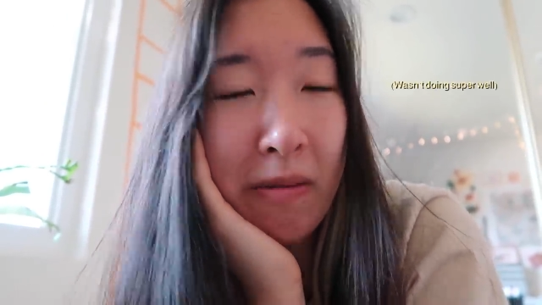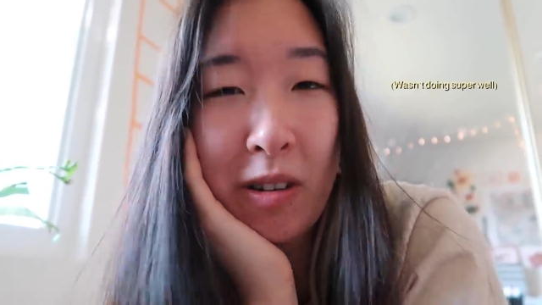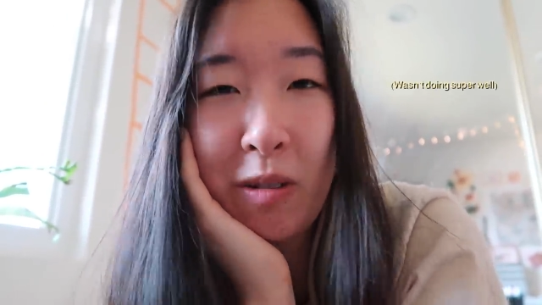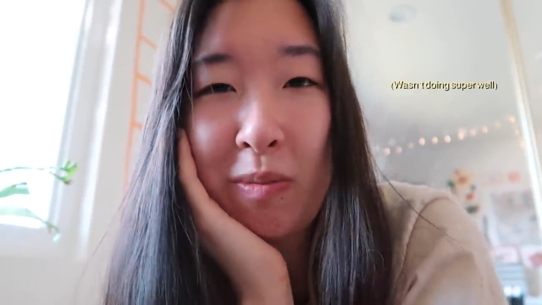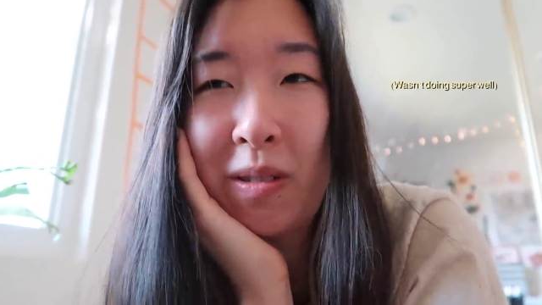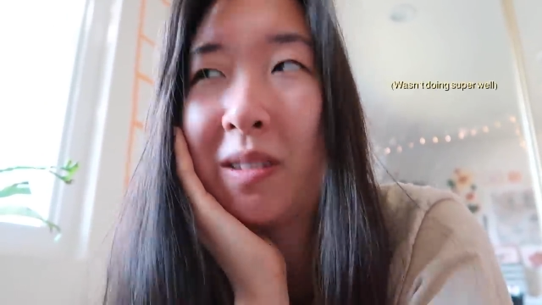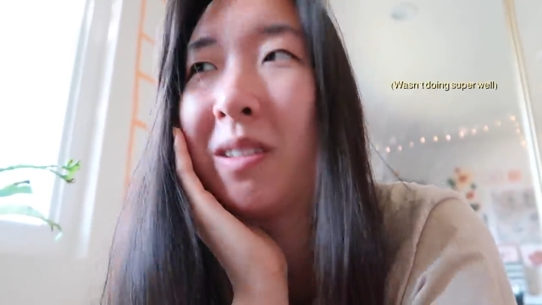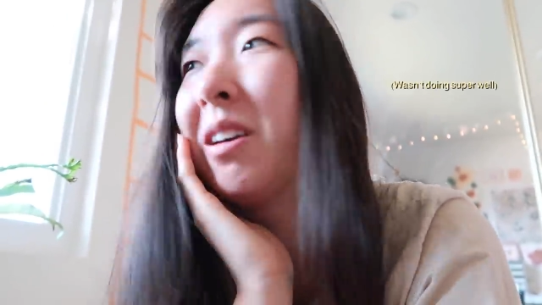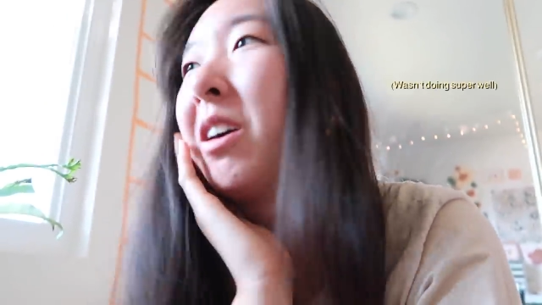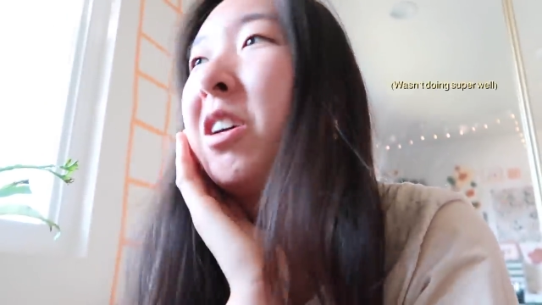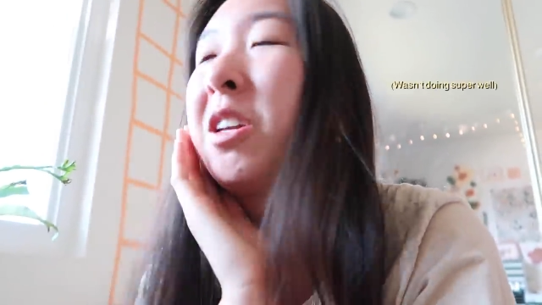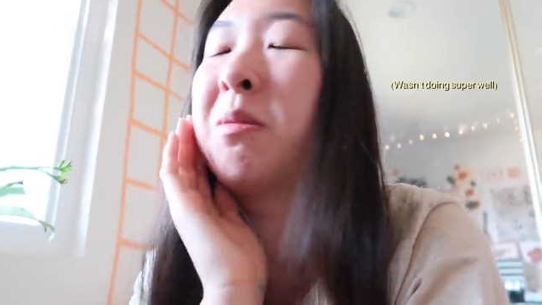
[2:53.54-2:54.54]
I've just been
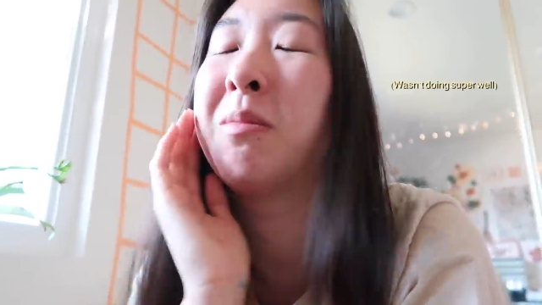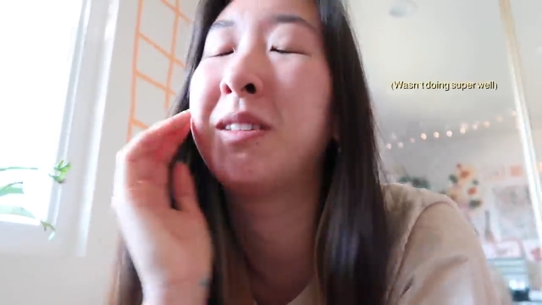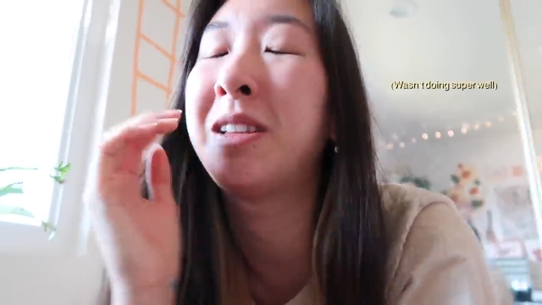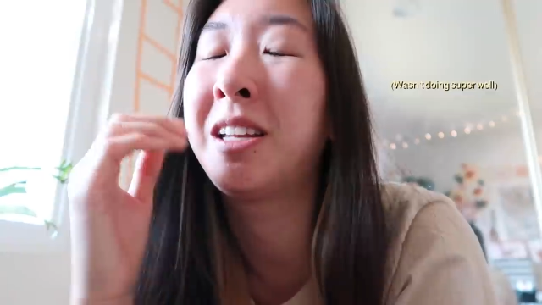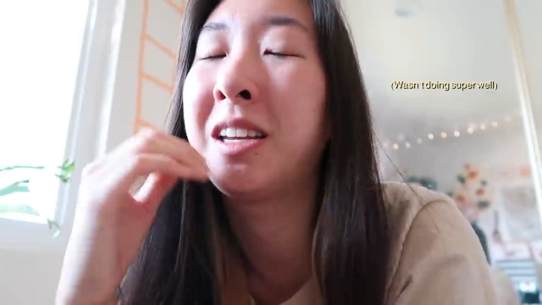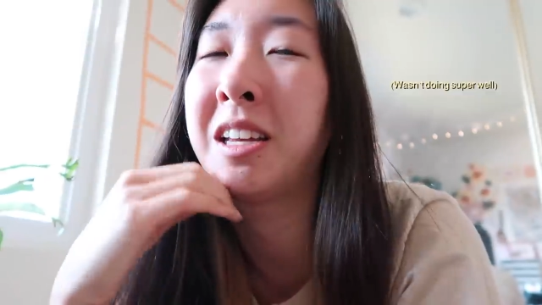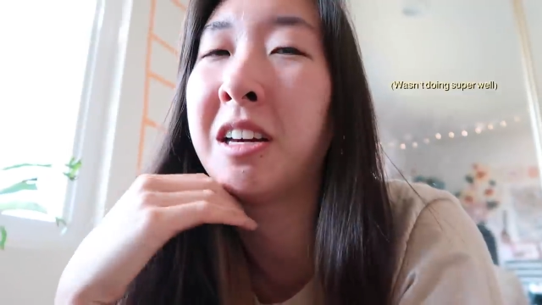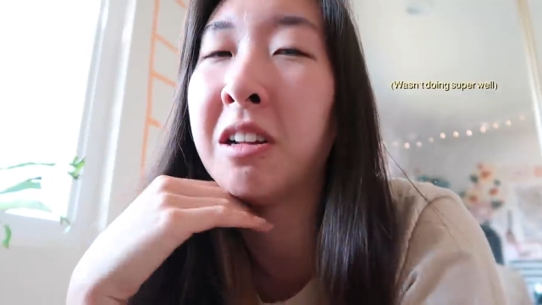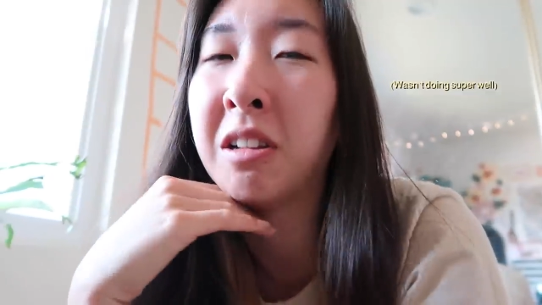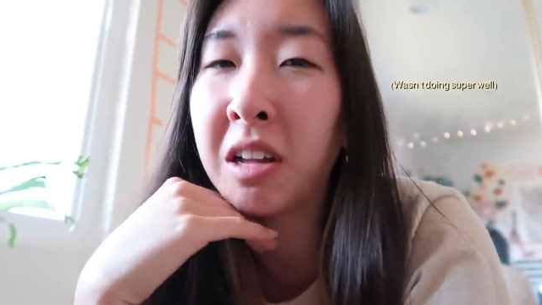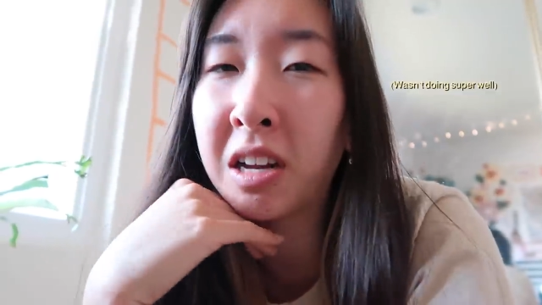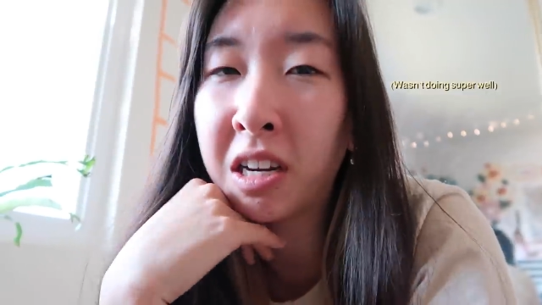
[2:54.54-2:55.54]
accumulating
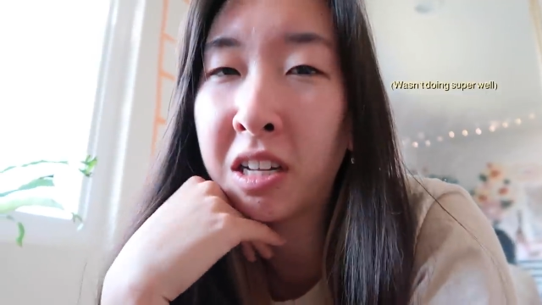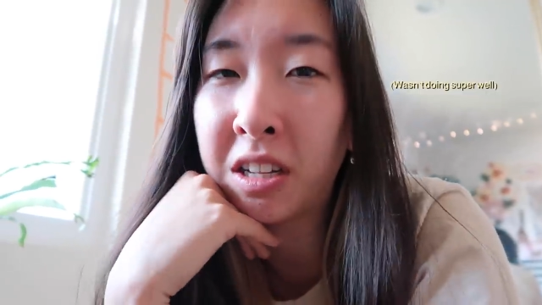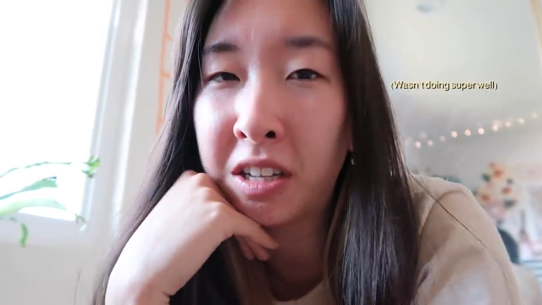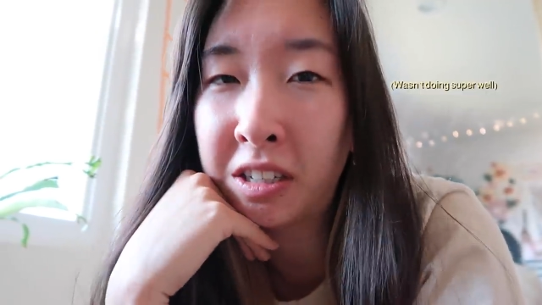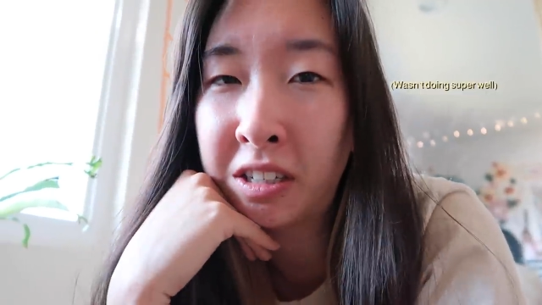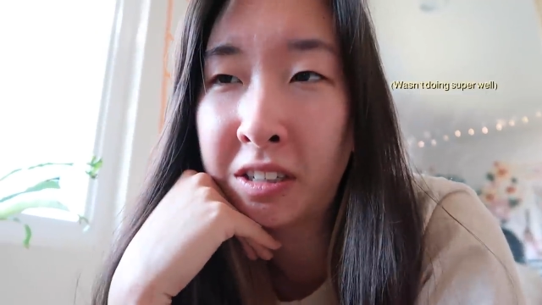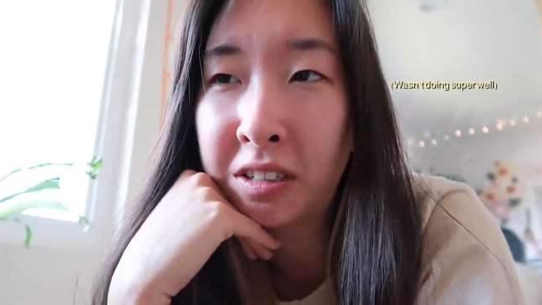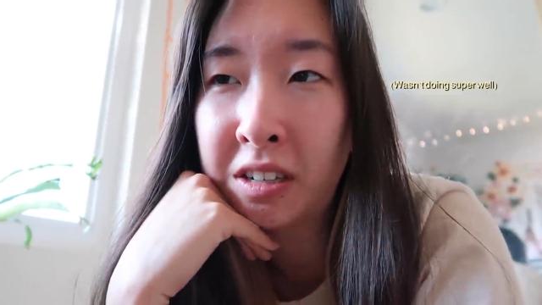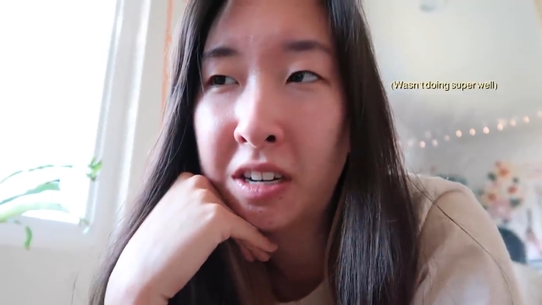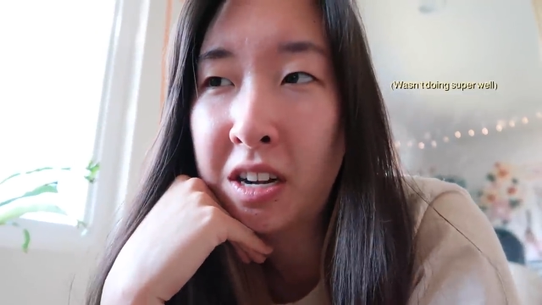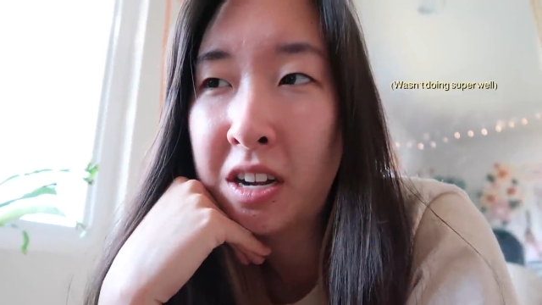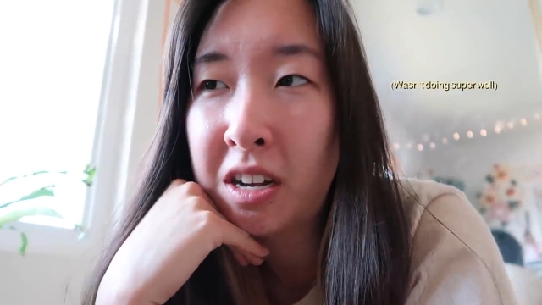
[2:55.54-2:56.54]
a lot of clutter
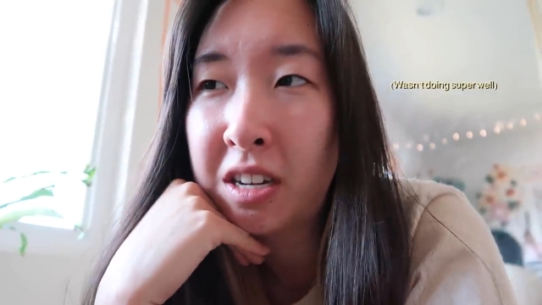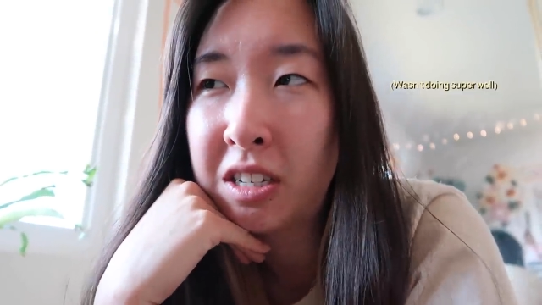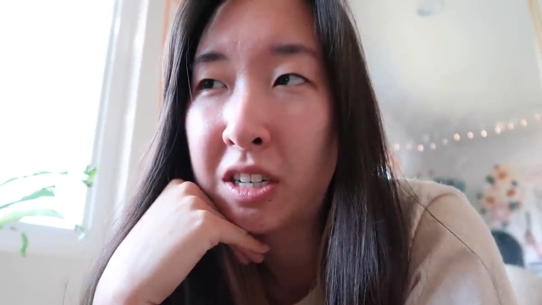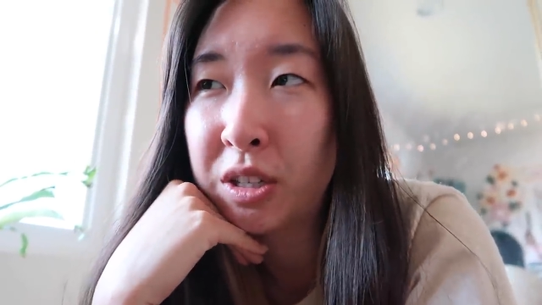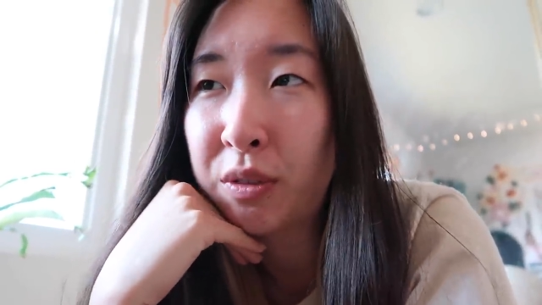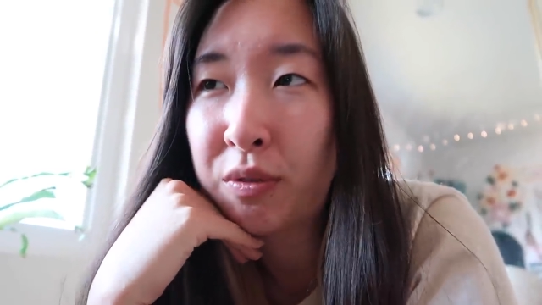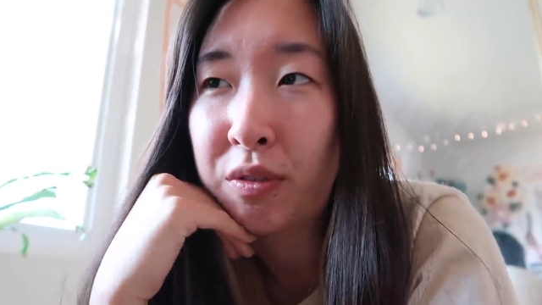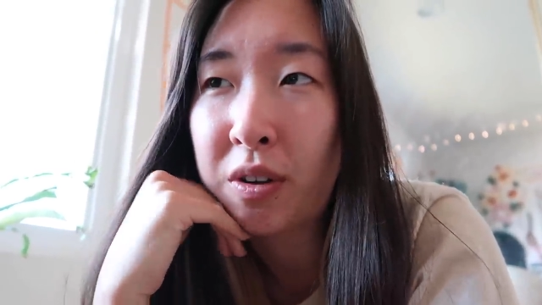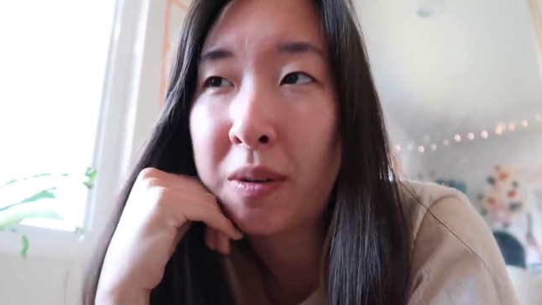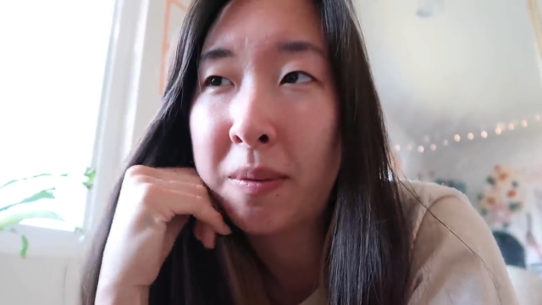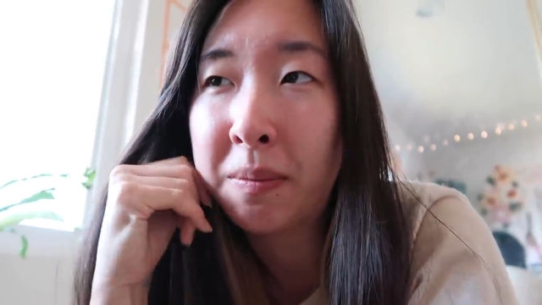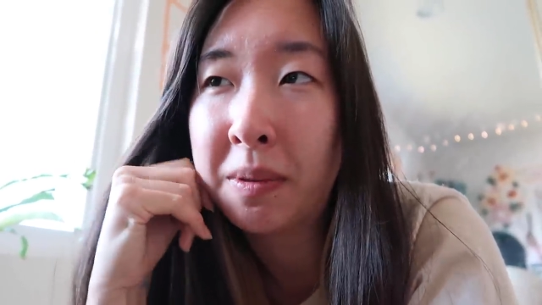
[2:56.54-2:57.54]
just
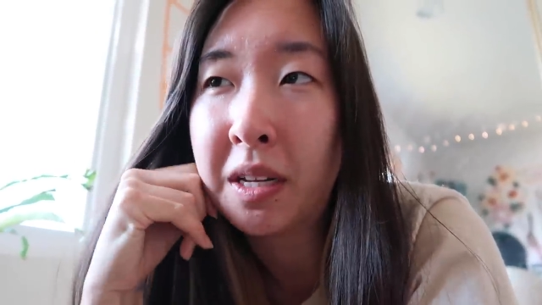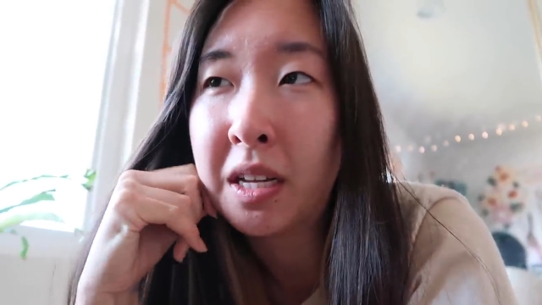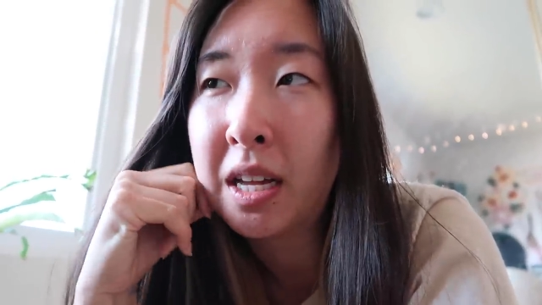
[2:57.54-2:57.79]
from